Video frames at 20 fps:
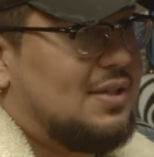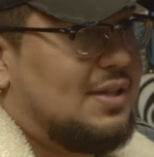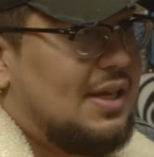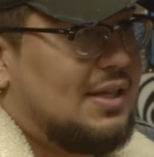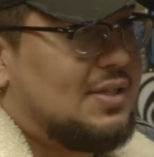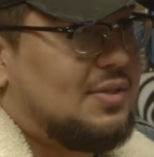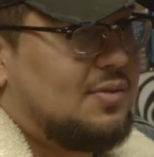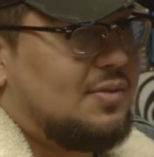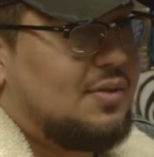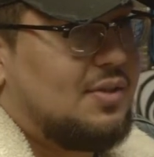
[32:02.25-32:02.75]

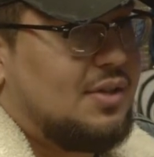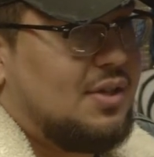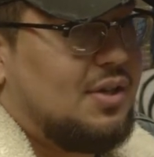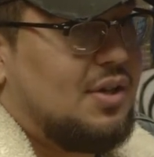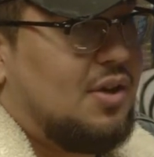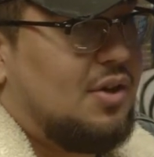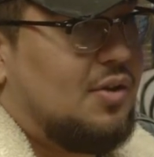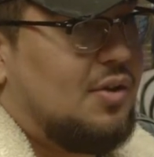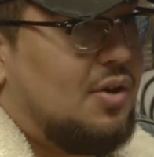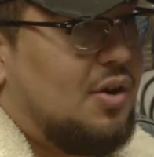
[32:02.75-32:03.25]
that's
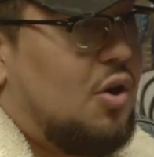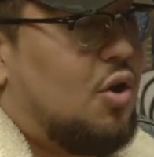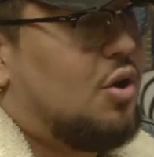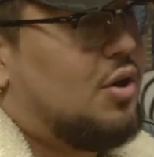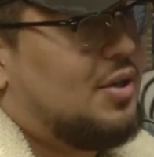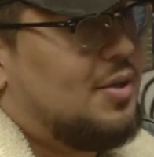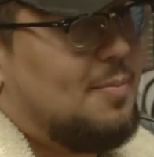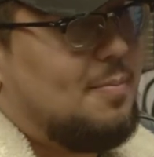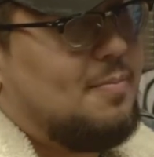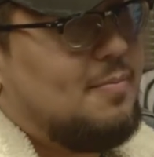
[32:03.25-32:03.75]
or
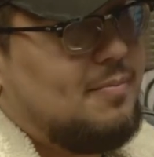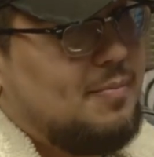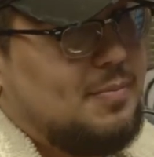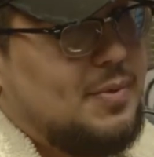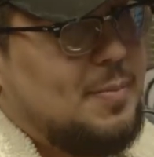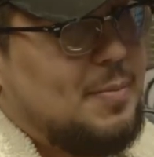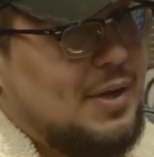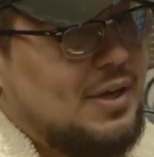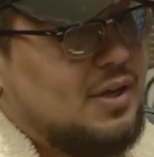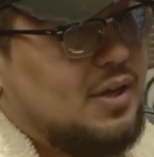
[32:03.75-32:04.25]

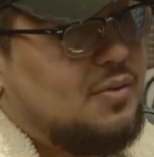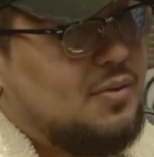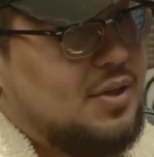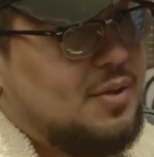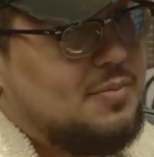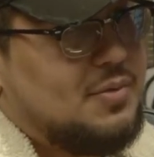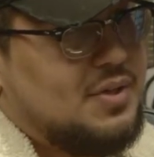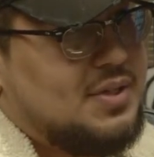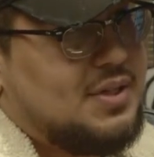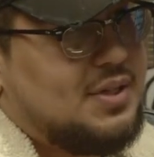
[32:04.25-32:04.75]
depending on what the
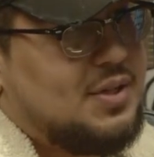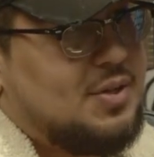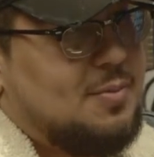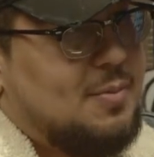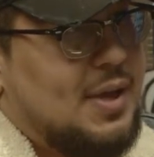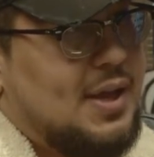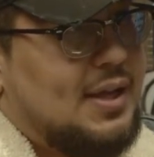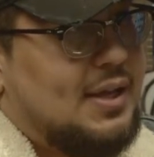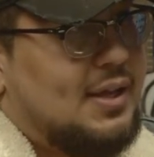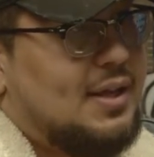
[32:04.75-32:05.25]
music you
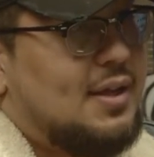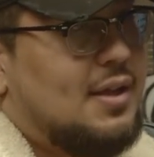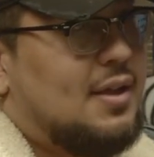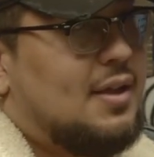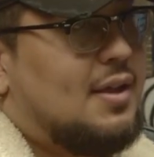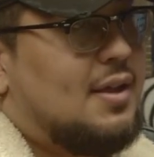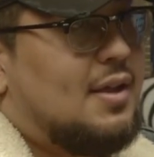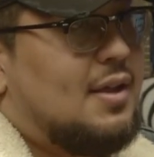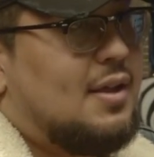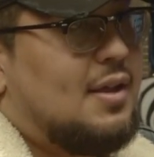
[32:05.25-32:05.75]
make,
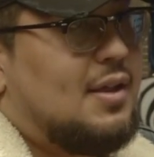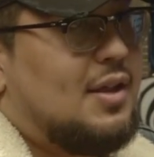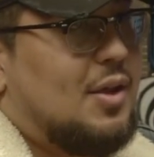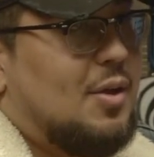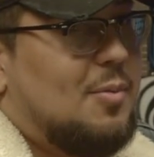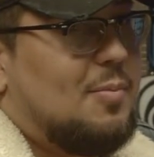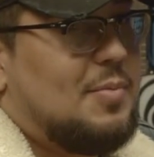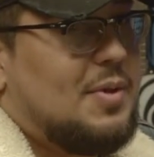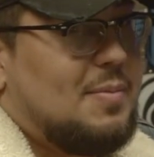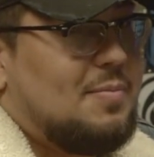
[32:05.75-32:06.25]

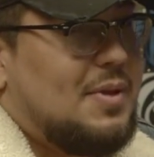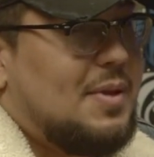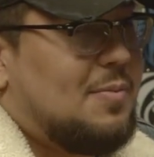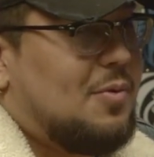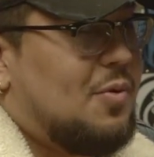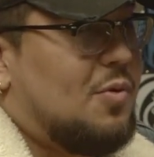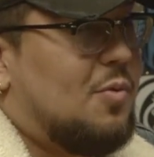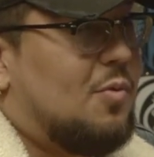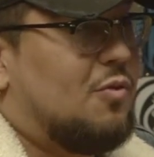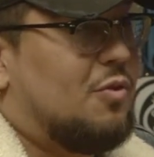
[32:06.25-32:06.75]
there'll be people
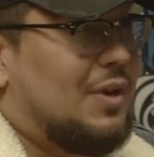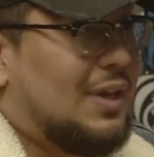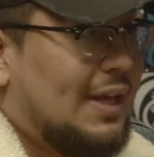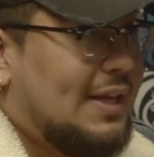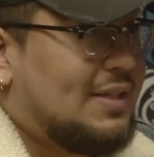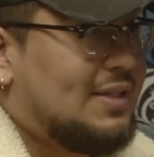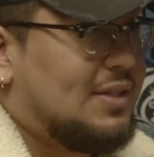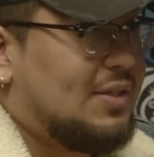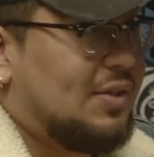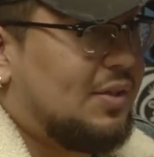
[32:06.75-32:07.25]
who relate
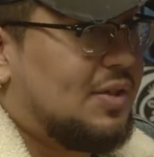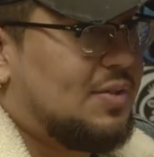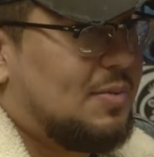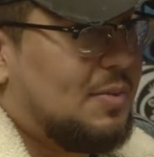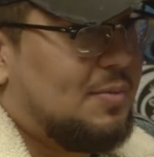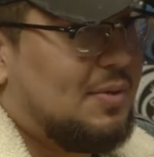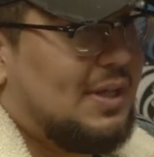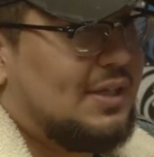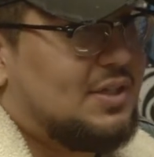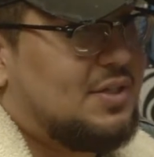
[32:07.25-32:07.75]
to you, because
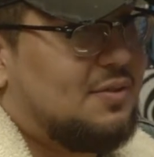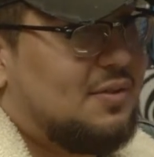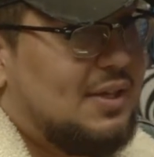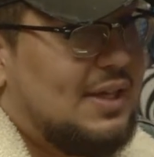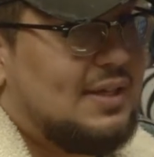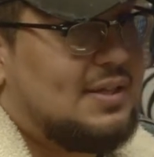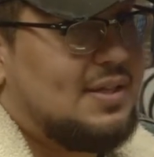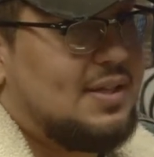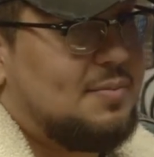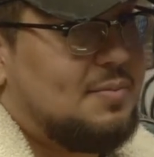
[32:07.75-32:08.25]
people like to
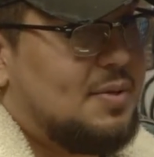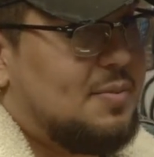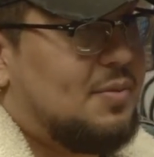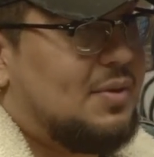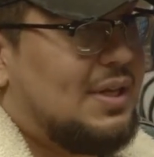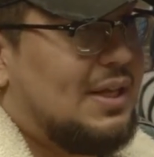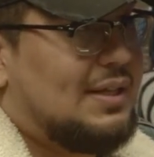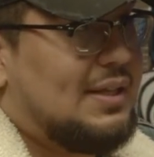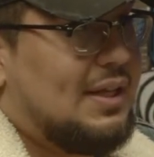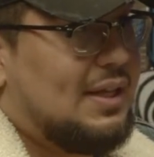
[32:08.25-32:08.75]
relate to the people
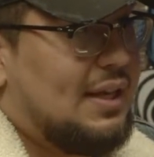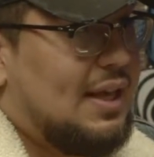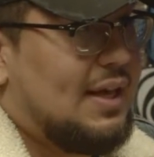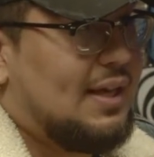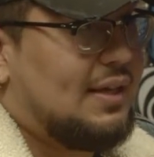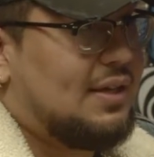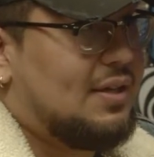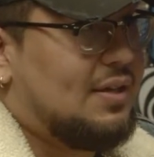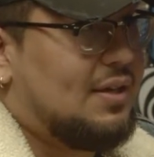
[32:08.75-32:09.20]
that they like.